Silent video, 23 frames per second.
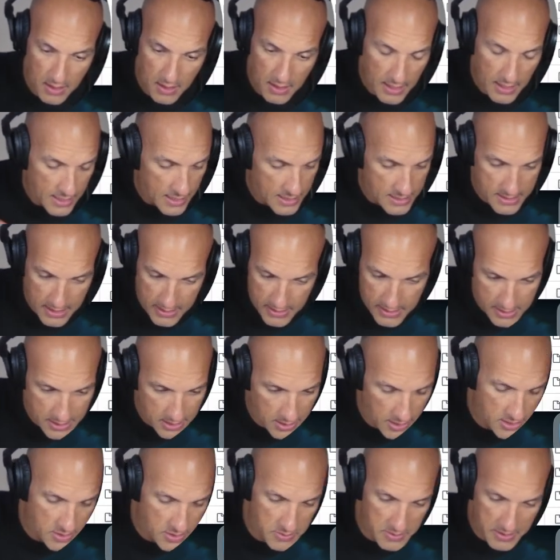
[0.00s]
and I said this
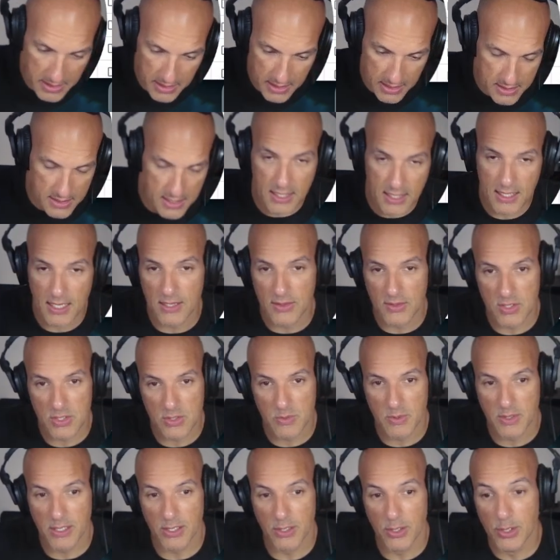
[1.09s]
last week and I'll say it again this
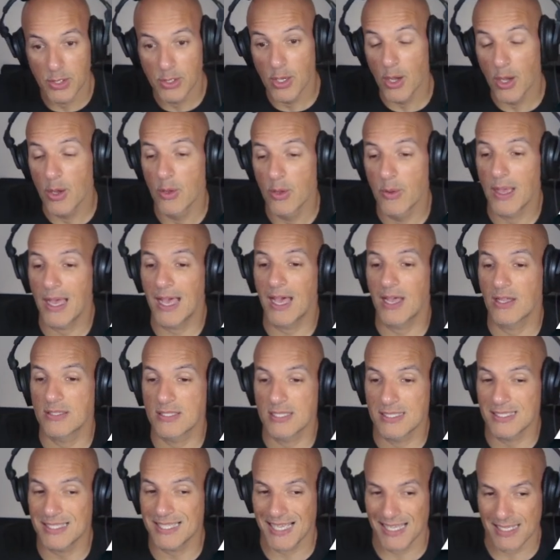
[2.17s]
week, know how
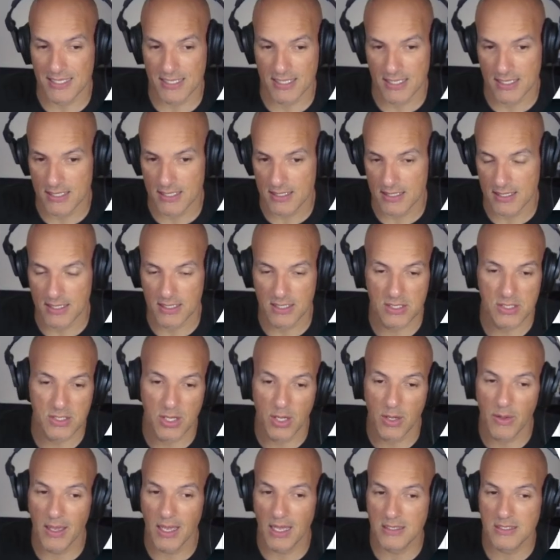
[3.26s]
to test these things,
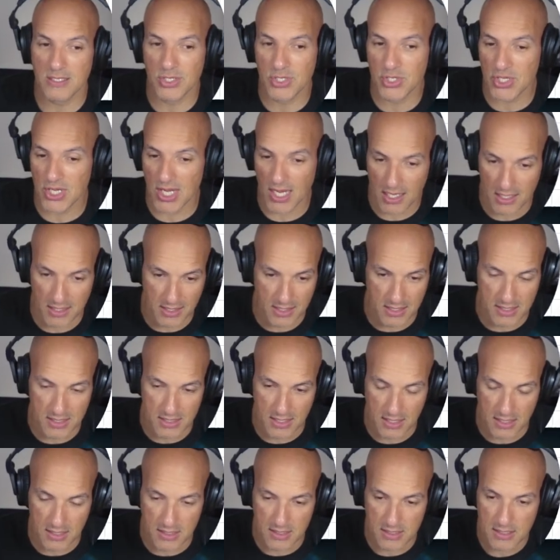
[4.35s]
know how to check these
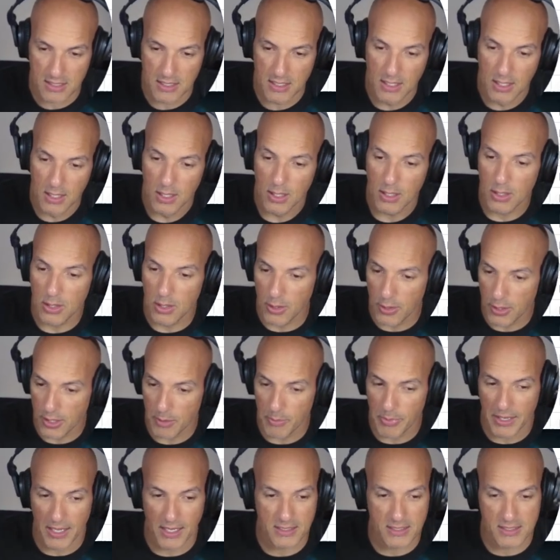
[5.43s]
things, learn
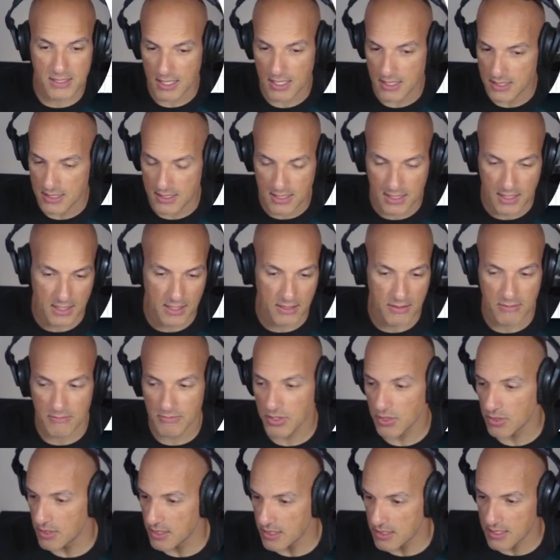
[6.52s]
about testing,
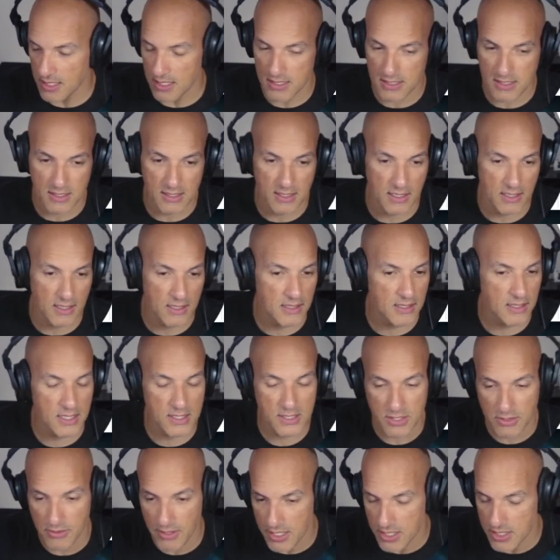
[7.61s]
unit testing,
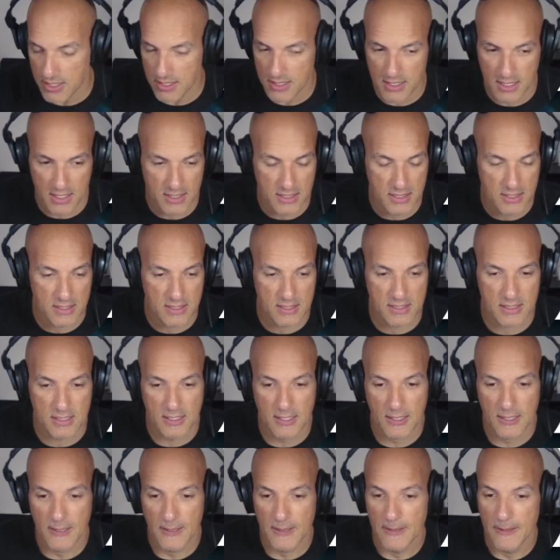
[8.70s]
integration tests,
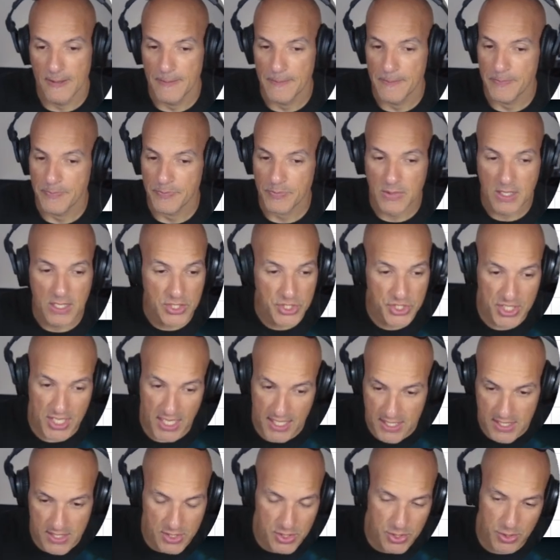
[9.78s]

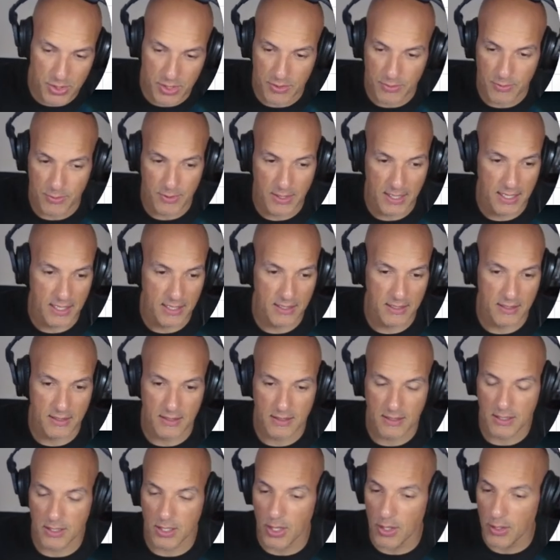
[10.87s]
checks that you can run,
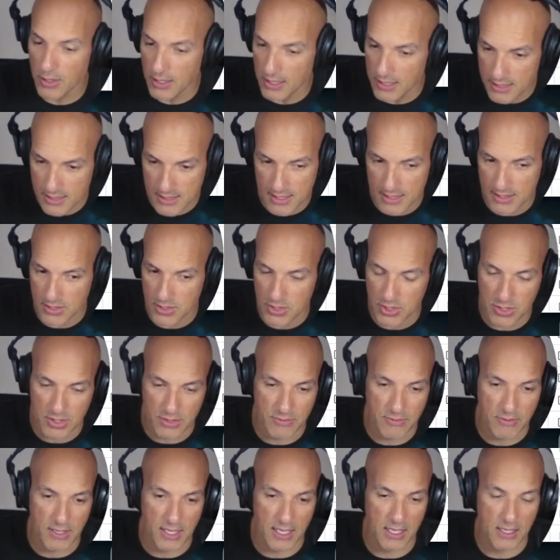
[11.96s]
code linting that you can
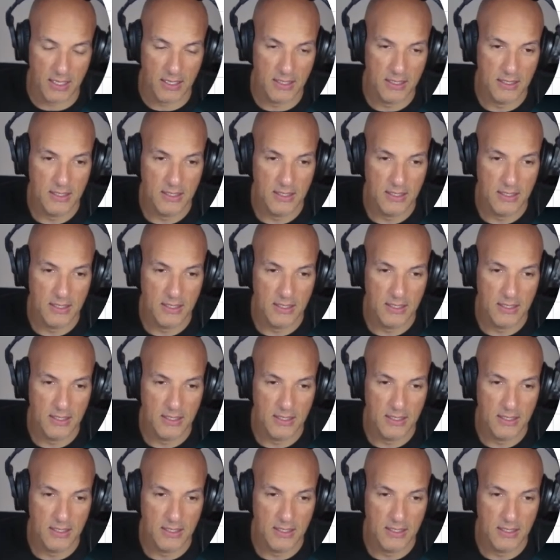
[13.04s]
run,